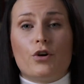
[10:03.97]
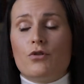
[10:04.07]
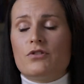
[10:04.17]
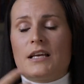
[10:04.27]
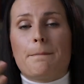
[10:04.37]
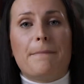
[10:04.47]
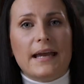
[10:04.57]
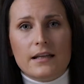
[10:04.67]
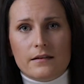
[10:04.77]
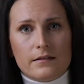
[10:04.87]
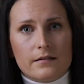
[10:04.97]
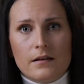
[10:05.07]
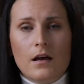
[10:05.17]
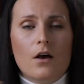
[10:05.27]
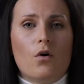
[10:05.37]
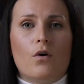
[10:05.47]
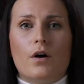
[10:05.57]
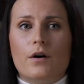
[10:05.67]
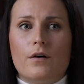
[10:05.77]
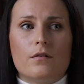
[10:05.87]
or using paint,
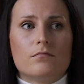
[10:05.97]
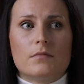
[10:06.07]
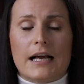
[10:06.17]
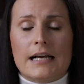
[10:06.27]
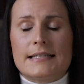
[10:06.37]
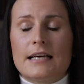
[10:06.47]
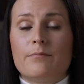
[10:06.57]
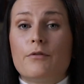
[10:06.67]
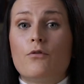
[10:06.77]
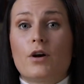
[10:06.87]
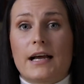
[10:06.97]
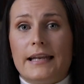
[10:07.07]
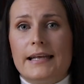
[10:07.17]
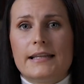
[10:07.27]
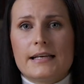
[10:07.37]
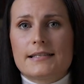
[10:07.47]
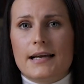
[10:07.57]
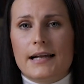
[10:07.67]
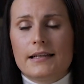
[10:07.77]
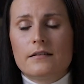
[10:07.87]
or like I said before, kinetic
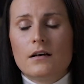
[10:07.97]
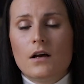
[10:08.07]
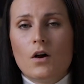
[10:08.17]
sand.